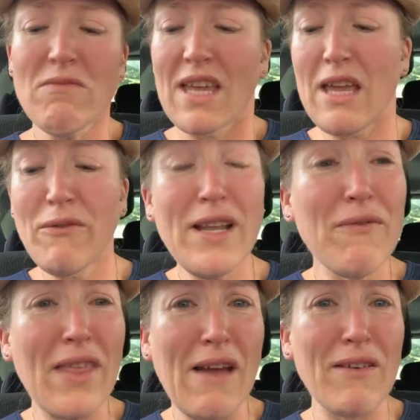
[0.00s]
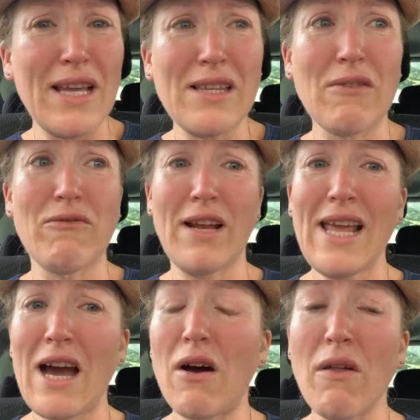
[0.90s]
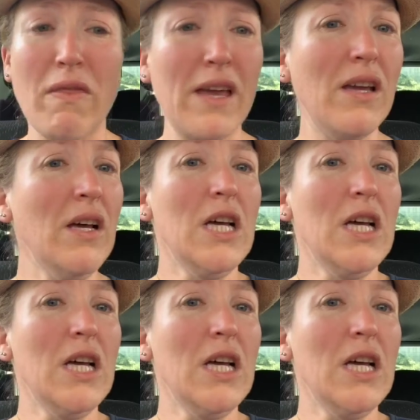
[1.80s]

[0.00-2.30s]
even if they're eating really healthy,